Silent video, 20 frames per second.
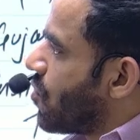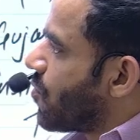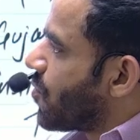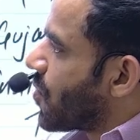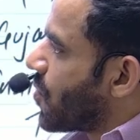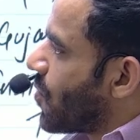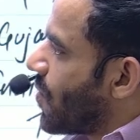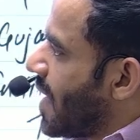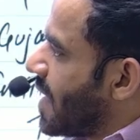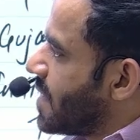
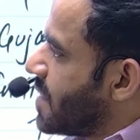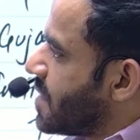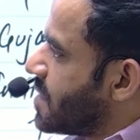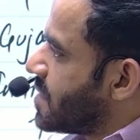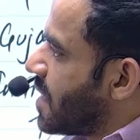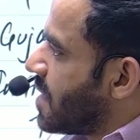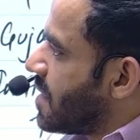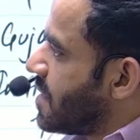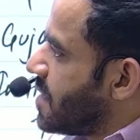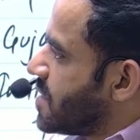provided
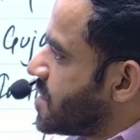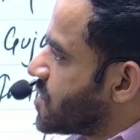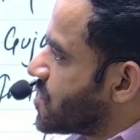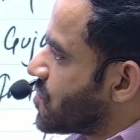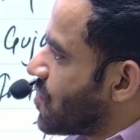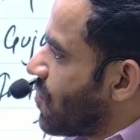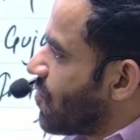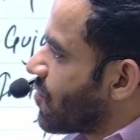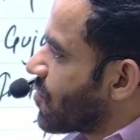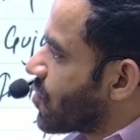the
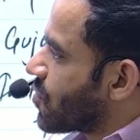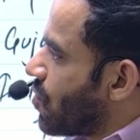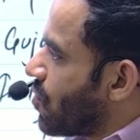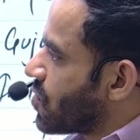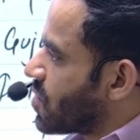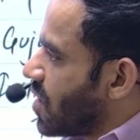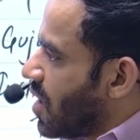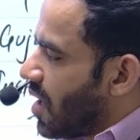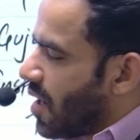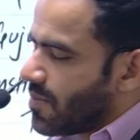list of
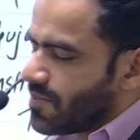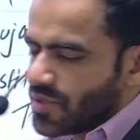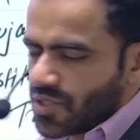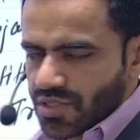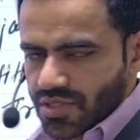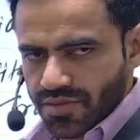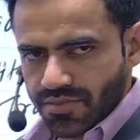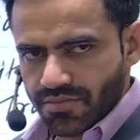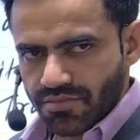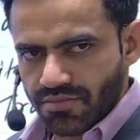growth
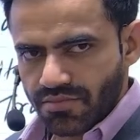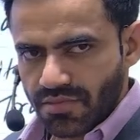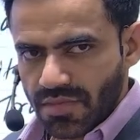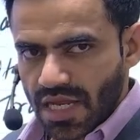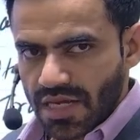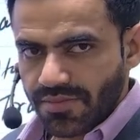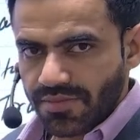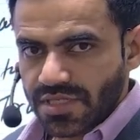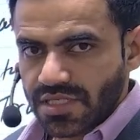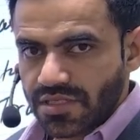hubs.
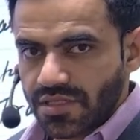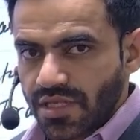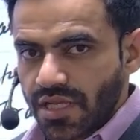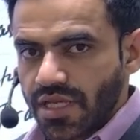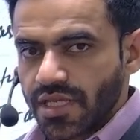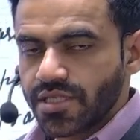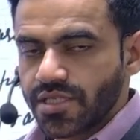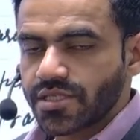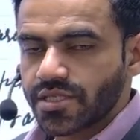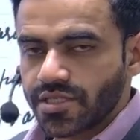That means
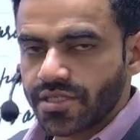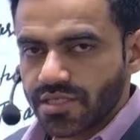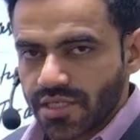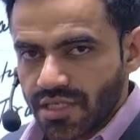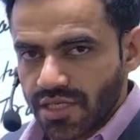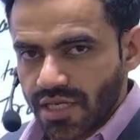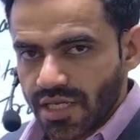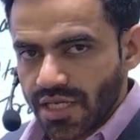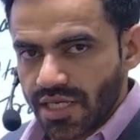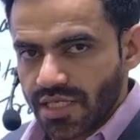these
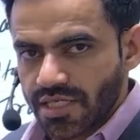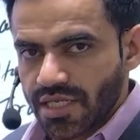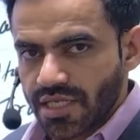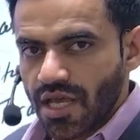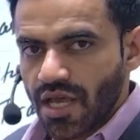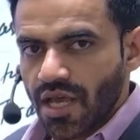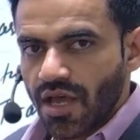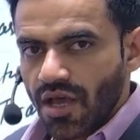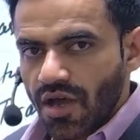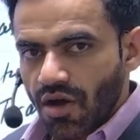cities
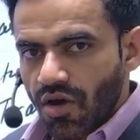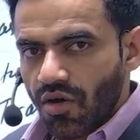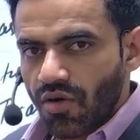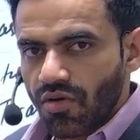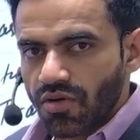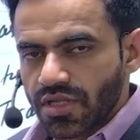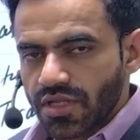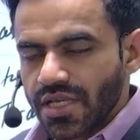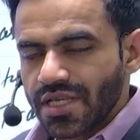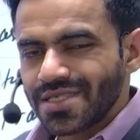
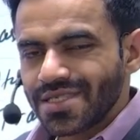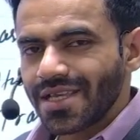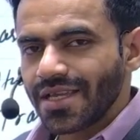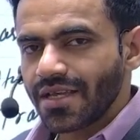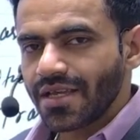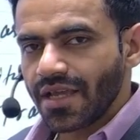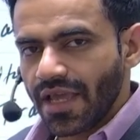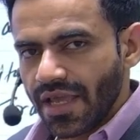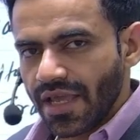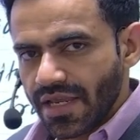or these
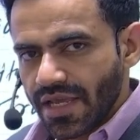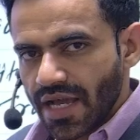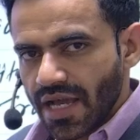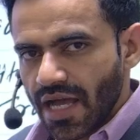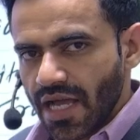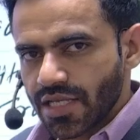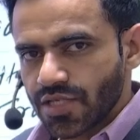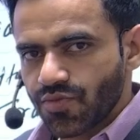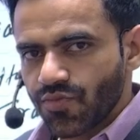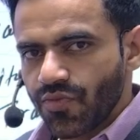
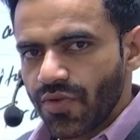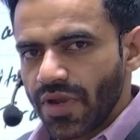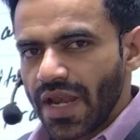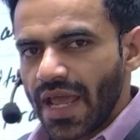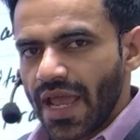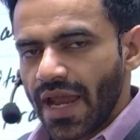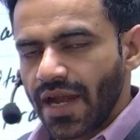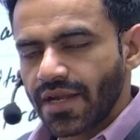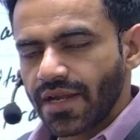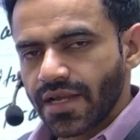areas will
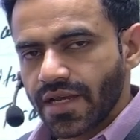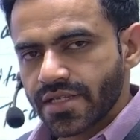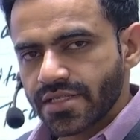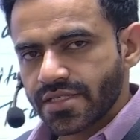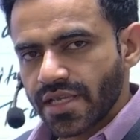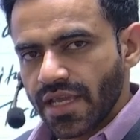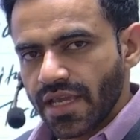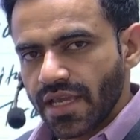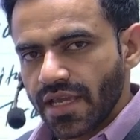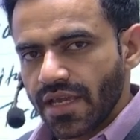act
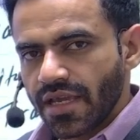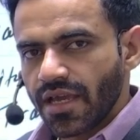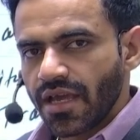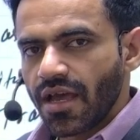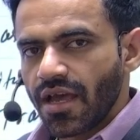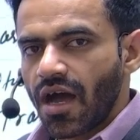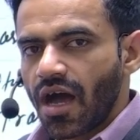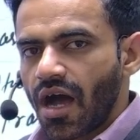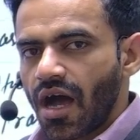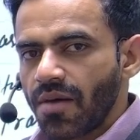as a
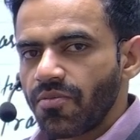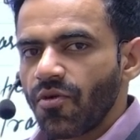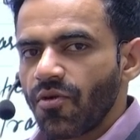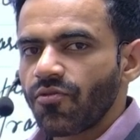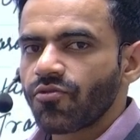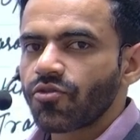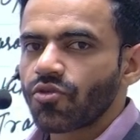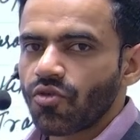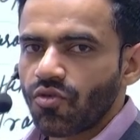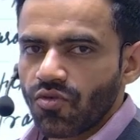hub
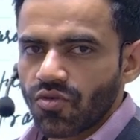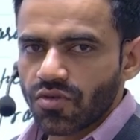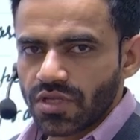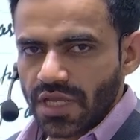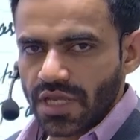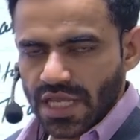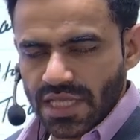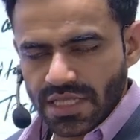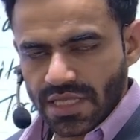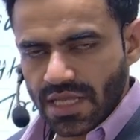of growth
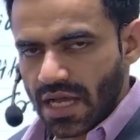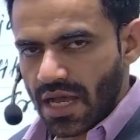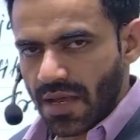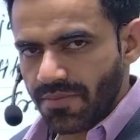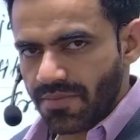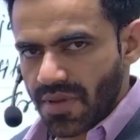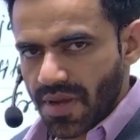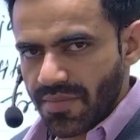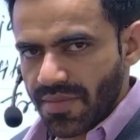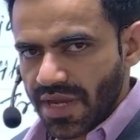in the
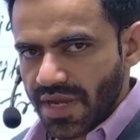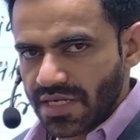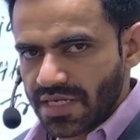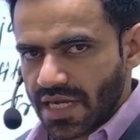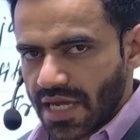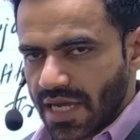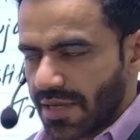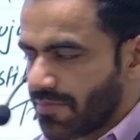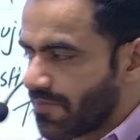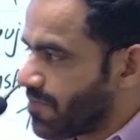upcoming
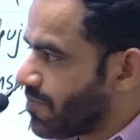time.